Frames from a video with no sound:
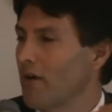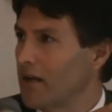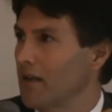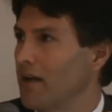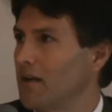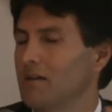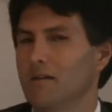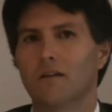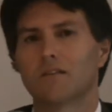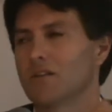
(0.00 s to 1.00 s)
Regulator,
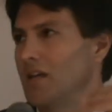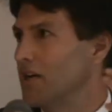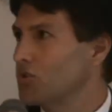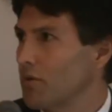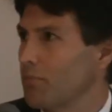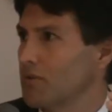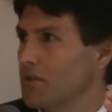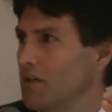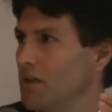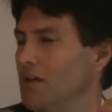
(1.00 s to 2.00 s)
it's the
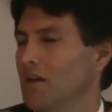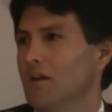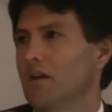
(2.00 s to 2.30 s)
ACCC,